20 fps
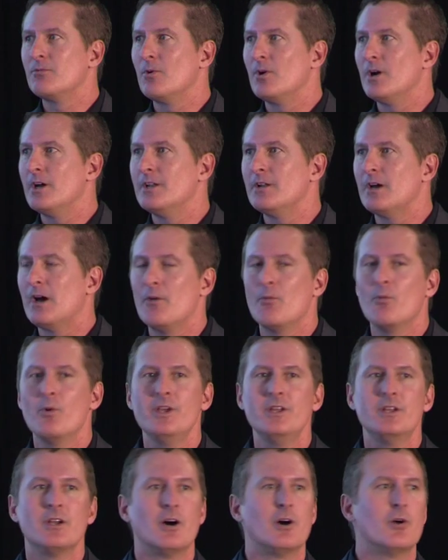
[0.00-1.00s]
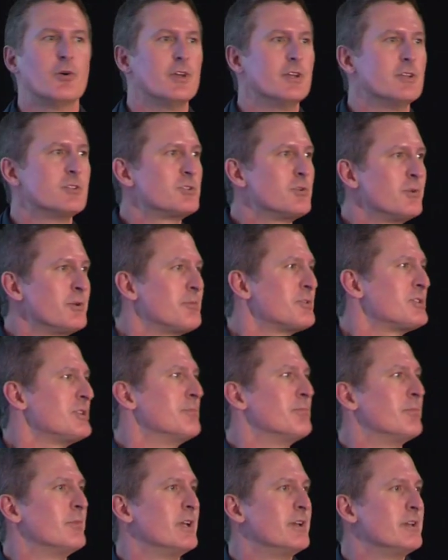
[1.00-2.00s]
what we know is
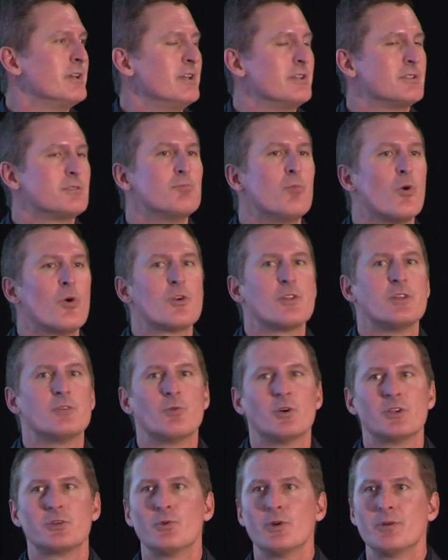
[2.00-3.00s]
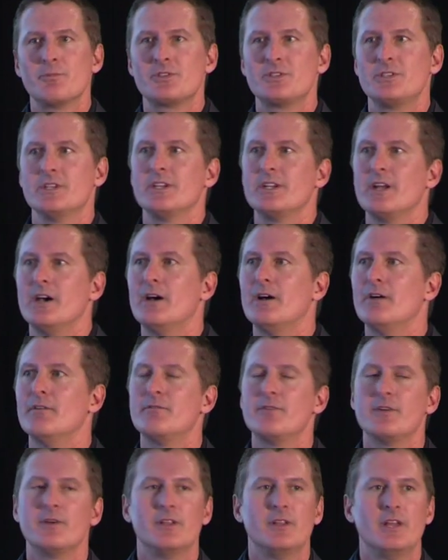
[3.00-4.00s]
20% is more than what 20%
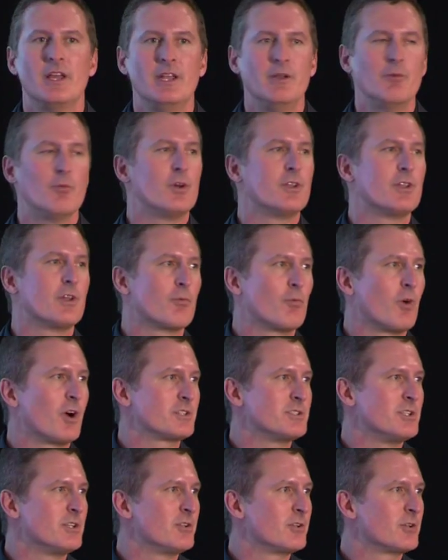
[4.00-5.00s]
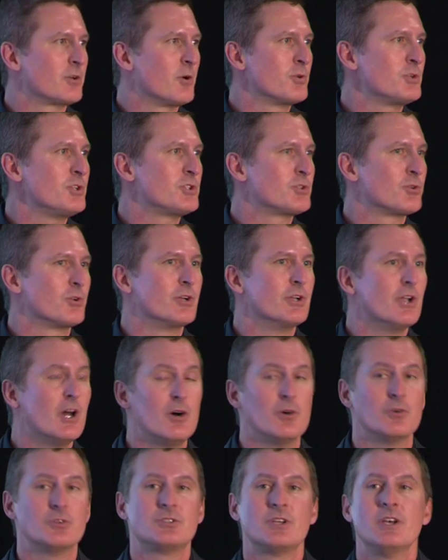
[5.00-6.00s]
of anyone that walks into the grocery store
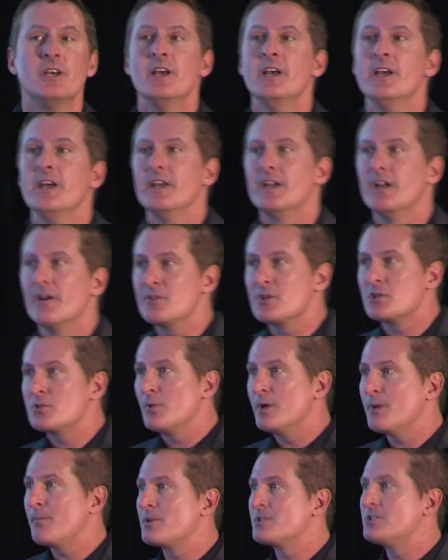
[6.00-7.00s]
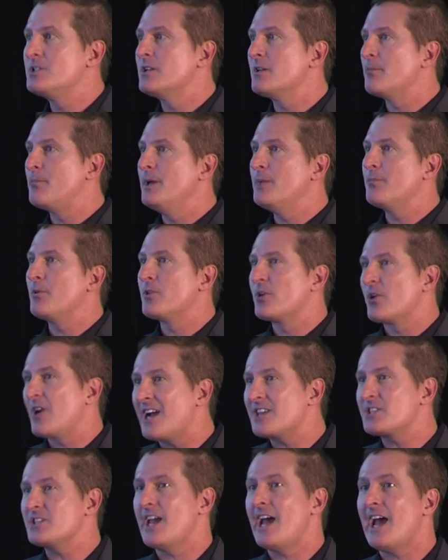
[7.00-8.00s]
knows. And of the 20% of the people that are
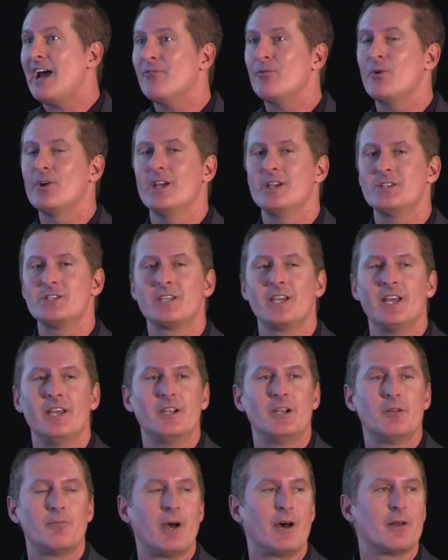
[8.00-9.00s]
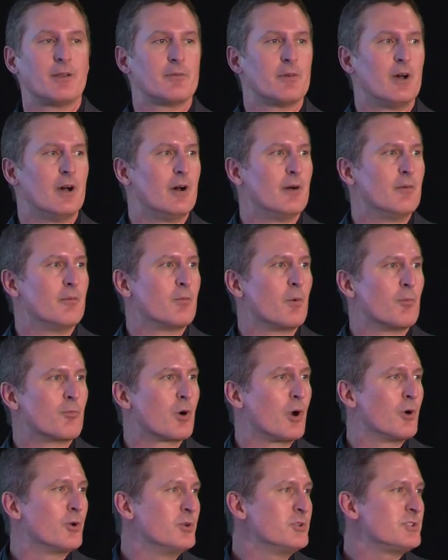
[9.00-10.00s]
actually halfway educated about
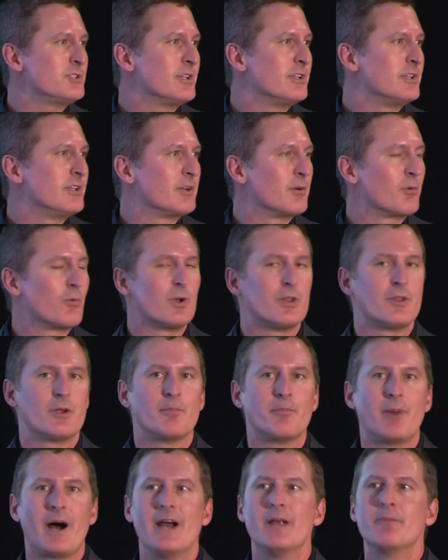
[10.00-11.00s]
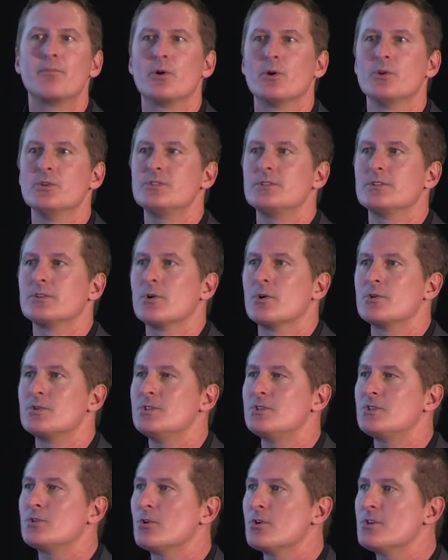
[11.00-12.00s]
produce, that are, they're buying produce in the
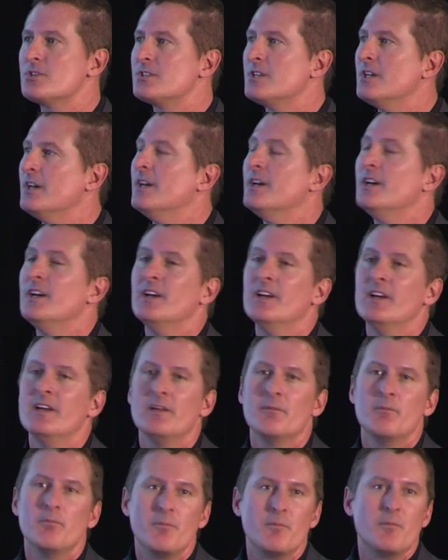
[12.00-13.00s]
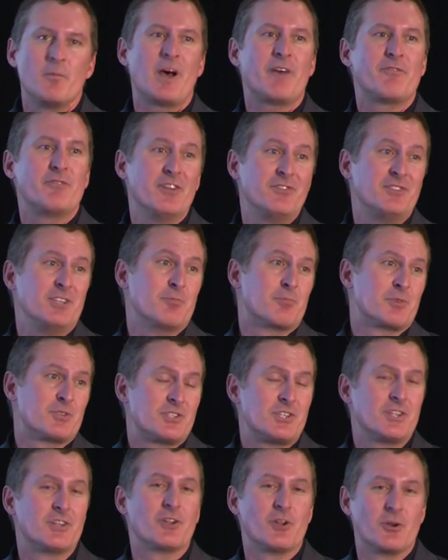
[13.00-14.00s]
grocery stores, about
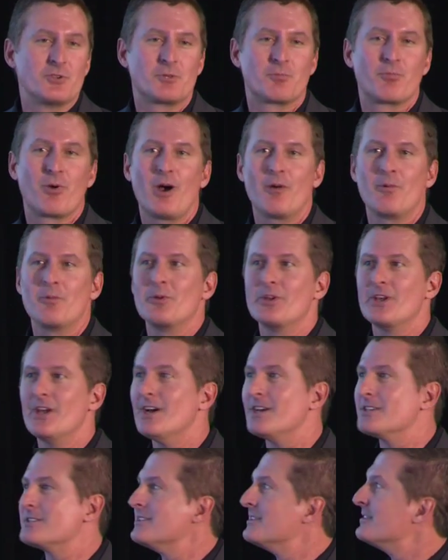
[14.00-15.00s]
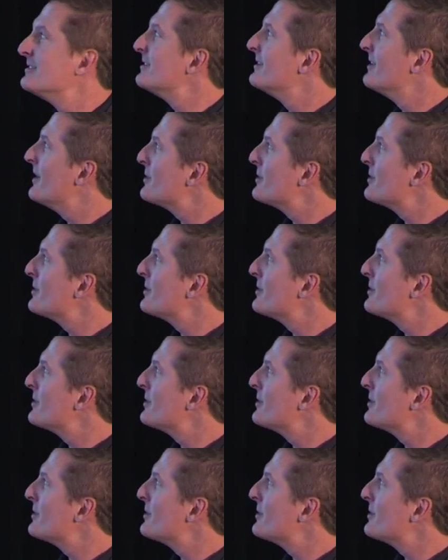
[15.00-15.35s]
15% of those are probably us, and the